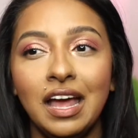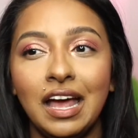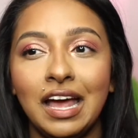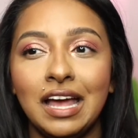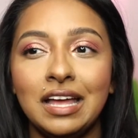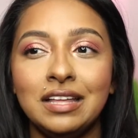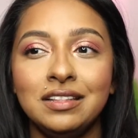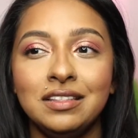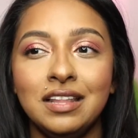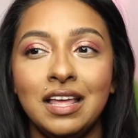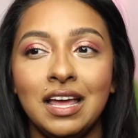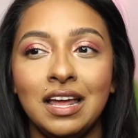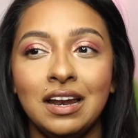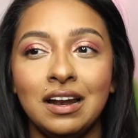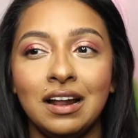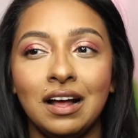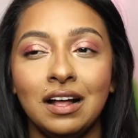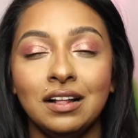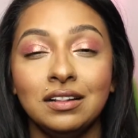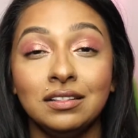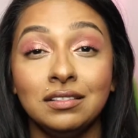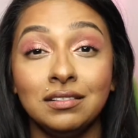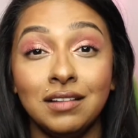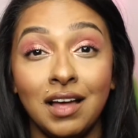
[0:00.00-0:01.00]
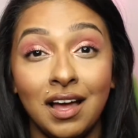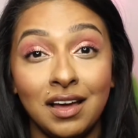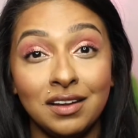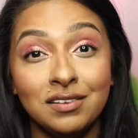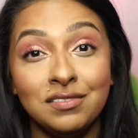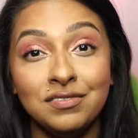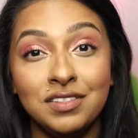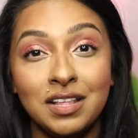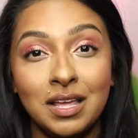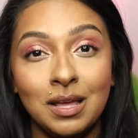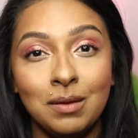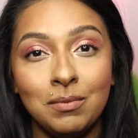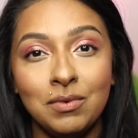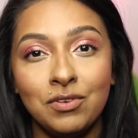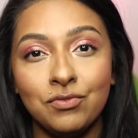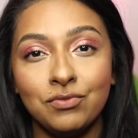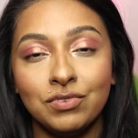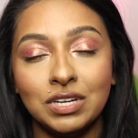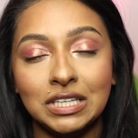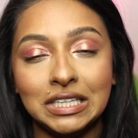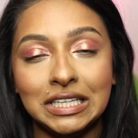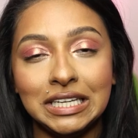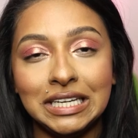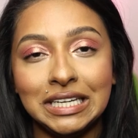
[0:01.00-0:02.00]
And then a lot of them
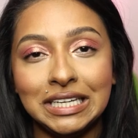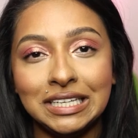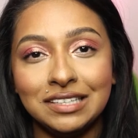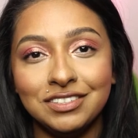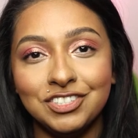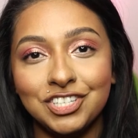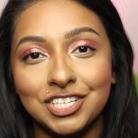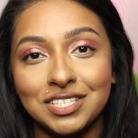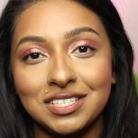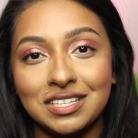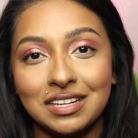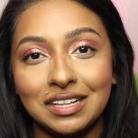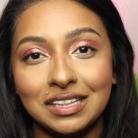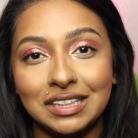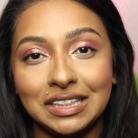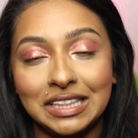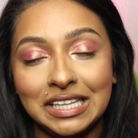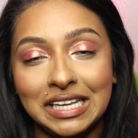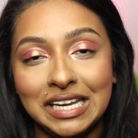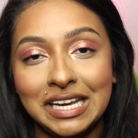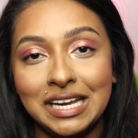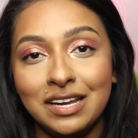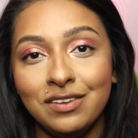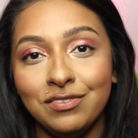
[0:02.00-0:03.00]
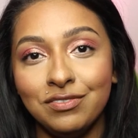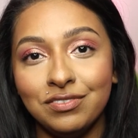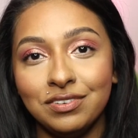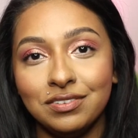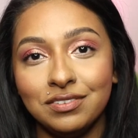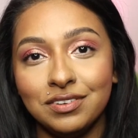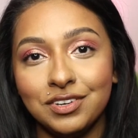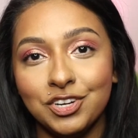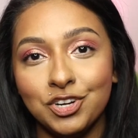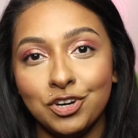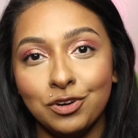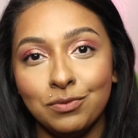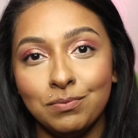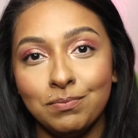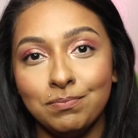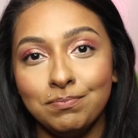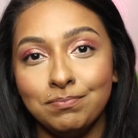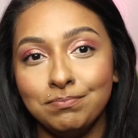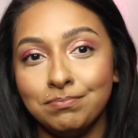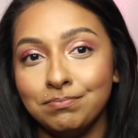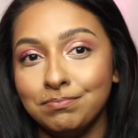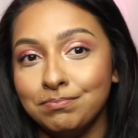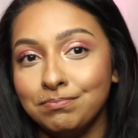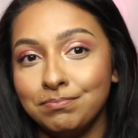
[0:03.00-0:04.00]
really just leave your
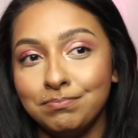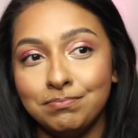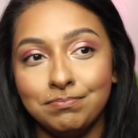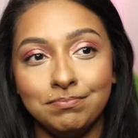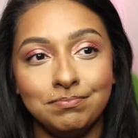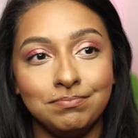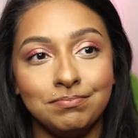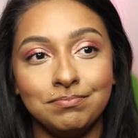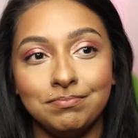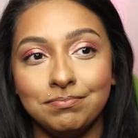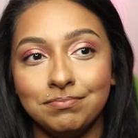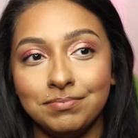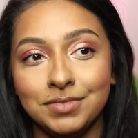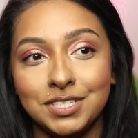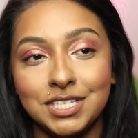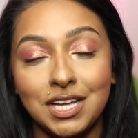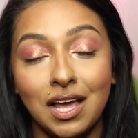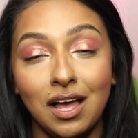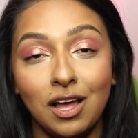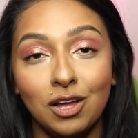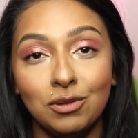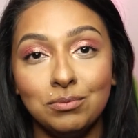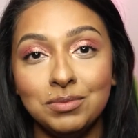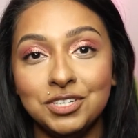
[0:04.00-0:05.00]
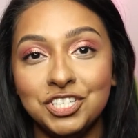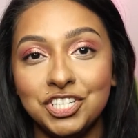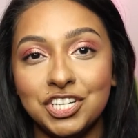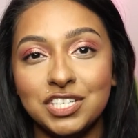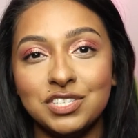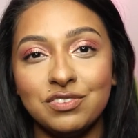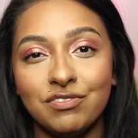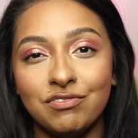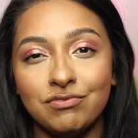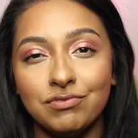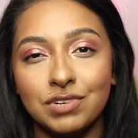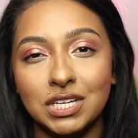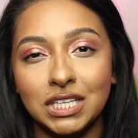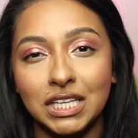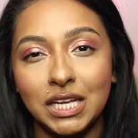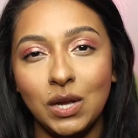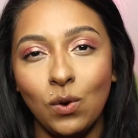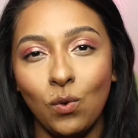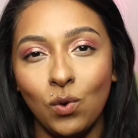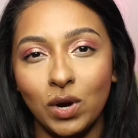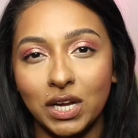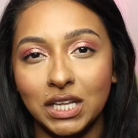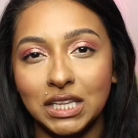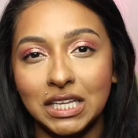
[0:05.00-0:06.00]
tub just really
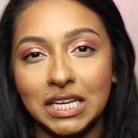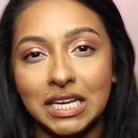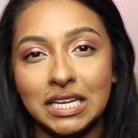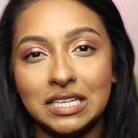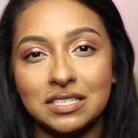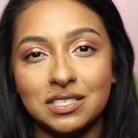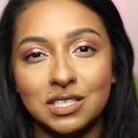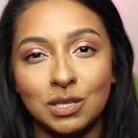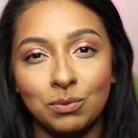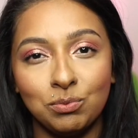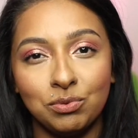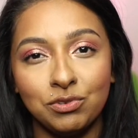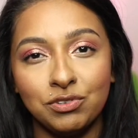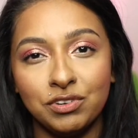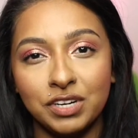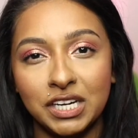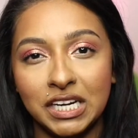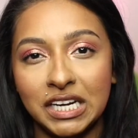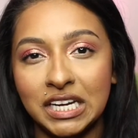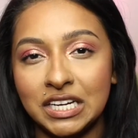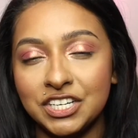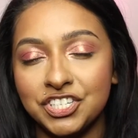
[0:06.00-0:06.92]
oily, slippery,